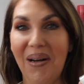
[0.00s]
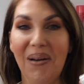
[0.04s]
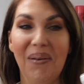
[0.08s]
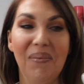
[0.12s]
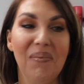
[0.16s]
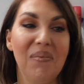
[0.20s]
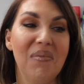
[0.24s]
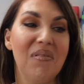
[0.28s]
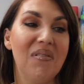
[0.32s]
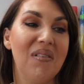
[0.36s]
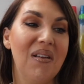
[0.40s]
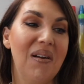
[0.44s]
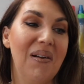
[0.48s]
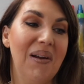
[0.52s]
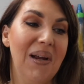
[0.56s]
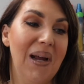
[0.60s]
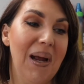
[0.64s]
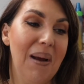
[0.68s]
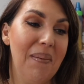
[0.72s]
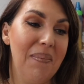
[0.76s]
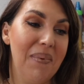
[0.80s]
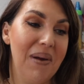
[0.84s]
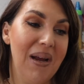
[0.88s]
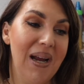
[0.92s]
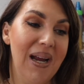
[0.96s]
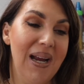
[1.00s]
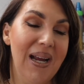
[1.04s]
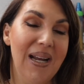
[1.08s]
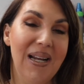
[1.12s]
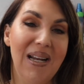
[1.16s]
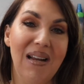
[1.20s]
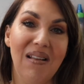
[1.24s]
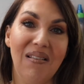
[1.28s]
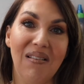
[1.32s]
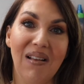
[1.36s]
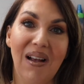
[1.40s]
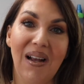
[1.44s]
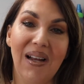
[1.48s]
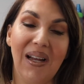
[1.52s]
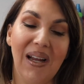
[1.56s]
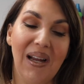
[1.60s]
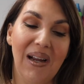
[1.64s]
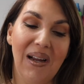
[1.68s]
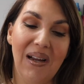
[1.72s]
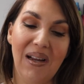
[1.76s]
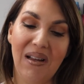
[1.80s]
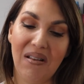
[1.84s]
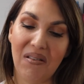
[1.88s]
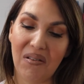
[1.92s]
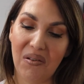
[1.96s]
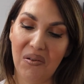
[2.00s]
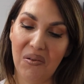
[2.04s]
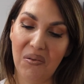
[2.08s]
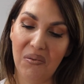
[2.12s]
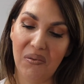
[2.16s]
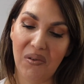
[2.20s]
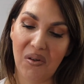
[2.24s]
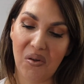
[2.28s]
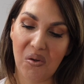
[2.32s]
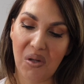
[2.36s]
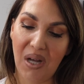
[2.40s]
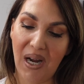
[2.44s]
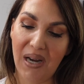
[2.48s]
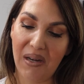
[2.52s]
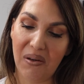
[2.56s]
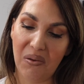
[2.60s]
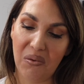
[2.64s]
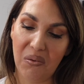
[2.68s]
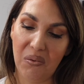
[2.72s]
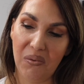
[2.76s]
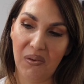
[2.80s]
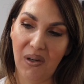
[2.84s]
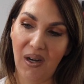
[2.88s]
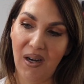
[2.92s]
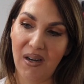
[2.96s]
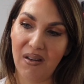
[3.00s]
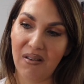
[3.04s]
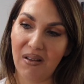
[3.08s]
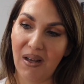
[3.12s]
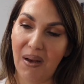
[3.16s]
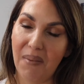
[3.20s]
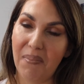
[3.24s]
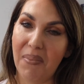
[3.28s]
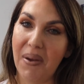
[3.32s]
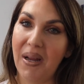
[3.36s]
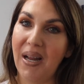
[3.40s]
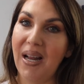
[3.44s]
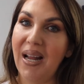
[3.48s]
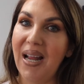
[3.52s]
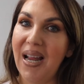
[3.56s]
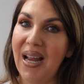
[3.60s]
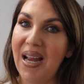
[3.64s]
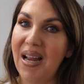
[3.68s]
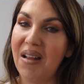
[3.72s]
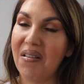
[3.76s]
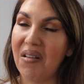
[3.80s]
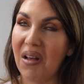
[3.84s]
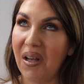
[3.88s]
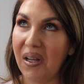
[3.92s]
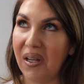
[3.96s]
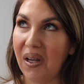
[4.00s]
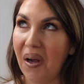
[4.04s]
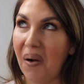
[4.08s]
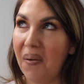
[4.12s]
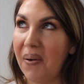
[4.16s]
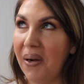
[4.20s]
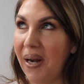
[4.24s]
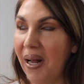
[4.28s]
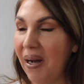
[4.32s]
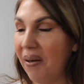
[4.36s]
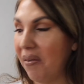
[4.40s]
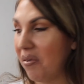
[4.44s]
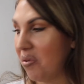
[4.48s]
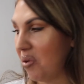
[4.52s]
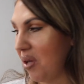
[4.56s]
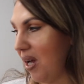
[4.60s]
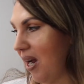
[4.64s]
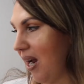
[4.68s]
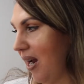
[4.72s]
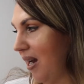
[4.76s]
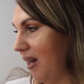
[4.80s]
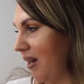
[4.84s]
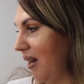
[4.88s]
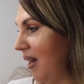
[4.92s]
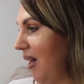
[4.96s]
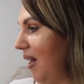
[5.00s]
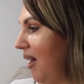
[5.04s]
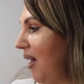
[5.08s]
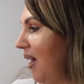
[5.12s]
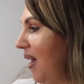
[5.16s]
I'm so happy. And it's like, it's called the shade All Nighter, but it is a going out shade.